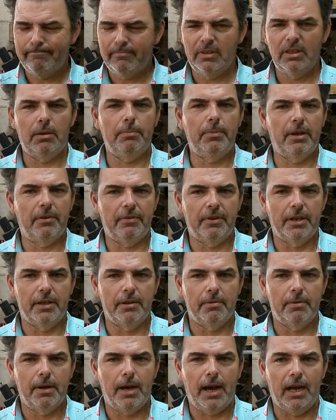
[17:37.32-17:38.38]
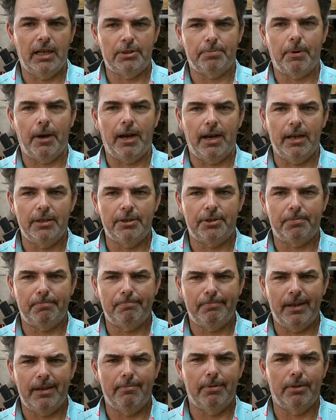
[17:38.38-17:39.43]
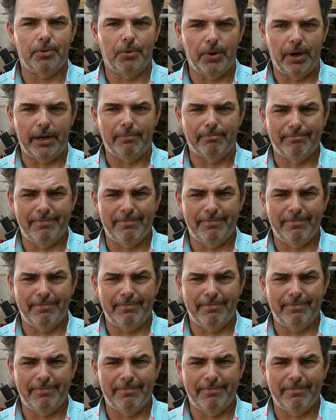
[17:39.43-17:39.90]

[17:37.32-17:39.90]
little bit of a hodgepodge in between.